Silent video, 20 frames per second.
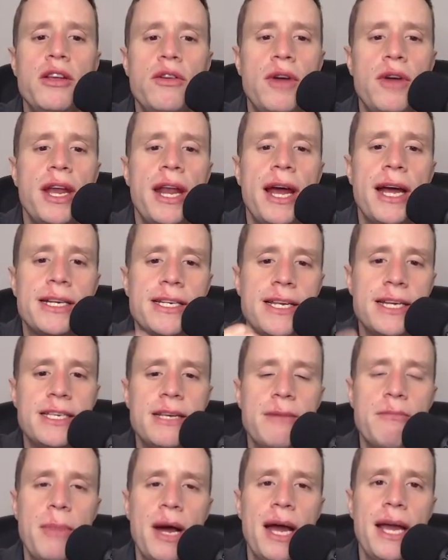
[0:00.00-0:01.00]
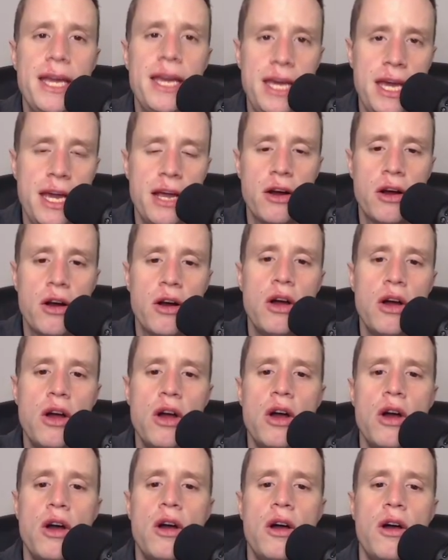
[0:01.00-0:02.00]
You can access it by year
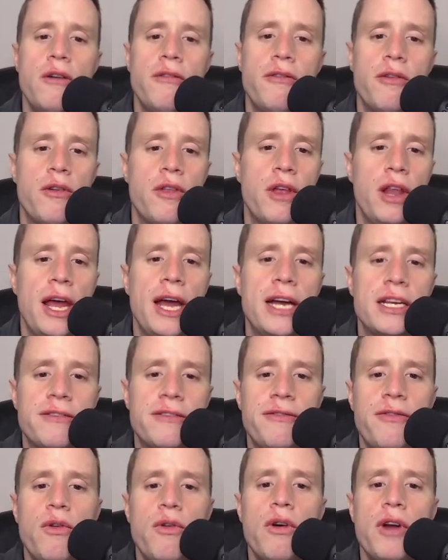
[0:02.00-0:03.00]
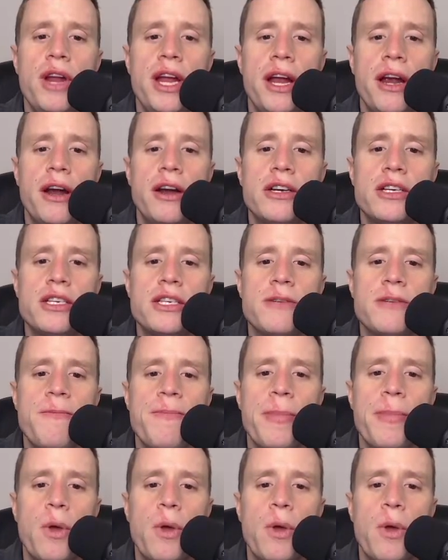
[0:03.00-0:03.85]
for the last 4 years,